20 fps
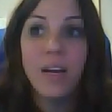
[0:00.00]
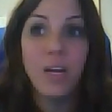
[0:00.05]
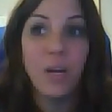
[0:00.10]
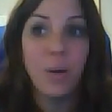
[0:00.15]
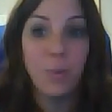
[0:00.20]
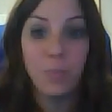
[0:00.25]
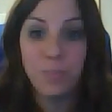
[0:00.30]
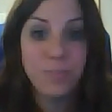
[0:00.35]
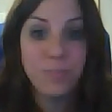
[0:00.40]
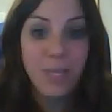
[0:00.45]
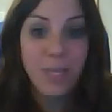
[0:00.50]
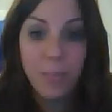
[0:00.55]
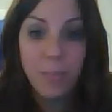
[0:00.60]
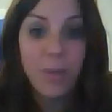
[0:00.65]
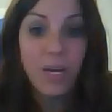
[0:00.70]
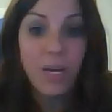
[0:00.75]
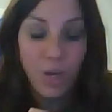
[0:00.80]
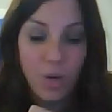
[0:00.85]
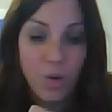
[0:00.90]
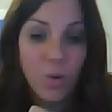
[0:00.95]
if
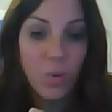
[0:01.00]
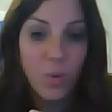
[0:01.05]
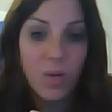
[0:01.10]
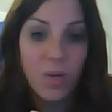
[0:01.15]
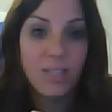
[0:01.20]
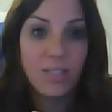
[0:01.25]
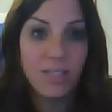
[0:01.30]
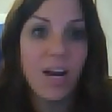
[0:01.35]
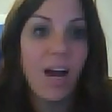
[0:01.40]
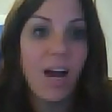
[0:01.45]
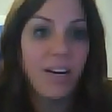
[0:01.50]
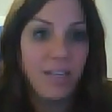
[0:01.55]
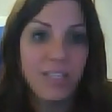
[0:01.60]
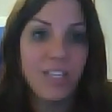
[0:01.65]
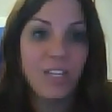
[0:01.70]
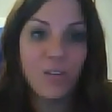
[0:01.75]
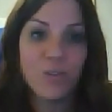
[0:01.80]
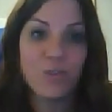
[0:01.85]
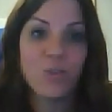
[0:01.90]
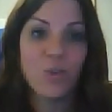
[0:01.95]
somebody who is
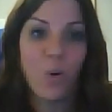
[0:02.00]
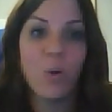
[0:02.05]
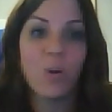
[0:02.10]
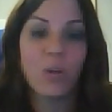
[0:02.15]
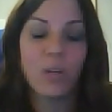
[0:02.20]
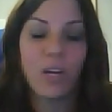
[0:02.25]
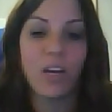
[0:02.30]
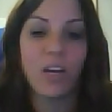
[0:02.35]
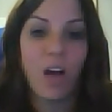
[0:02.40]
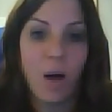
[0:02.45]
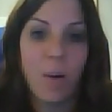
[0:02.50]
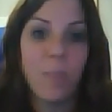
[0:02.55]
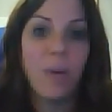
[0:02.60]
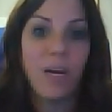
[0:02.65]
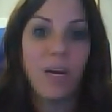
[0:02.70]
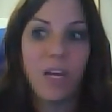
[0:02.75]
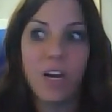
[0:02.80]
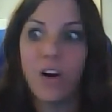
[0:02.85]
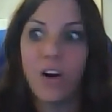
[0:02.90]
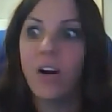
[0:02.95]
19 years old could come
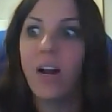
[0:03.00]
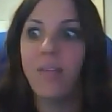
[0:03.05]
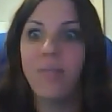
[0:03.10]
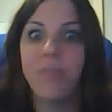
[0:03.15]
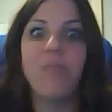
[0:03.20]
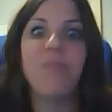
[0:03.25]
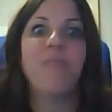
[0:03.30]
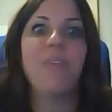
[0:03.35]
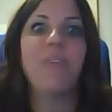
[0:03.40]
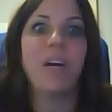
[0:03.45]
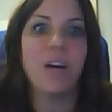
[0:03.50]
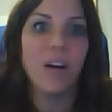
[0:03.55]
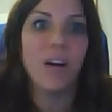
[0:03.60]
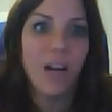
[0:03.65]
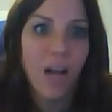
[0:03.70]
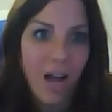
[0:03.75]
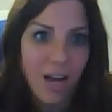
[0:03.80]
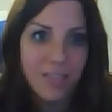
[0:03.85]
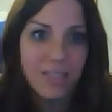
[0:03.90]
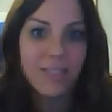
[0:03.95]
in here and have a
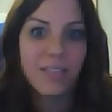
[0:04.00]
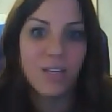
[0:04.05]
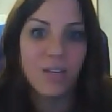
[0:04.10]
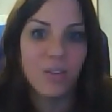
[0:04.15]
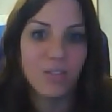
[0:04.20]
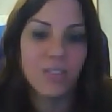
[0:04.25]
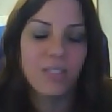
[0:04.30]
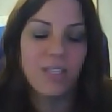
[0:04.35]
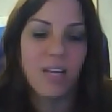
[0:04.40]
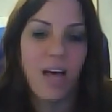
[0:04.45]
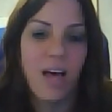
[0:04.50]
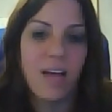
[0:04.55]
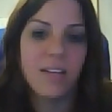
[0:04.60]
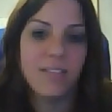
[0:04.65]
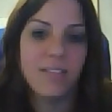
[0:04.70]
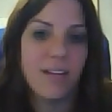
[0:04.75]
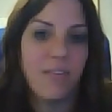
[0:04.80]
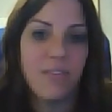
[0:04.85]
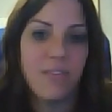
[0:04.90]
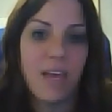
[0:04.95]
very high skill
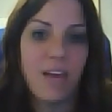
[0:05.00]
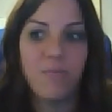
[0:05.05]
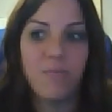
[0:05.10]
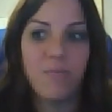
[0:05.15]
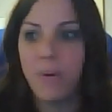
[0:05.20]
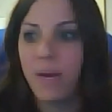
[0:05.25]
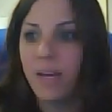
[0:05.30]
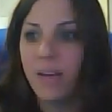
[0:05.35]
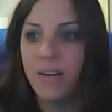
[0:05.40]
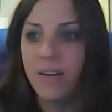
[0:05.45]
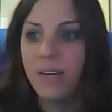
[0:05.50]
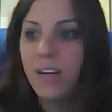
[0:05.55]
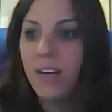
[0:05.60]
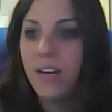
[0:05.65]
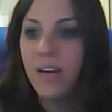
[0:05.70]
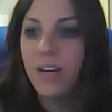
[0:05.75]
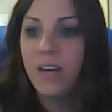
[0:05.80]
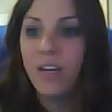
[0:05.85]
set, and they've been,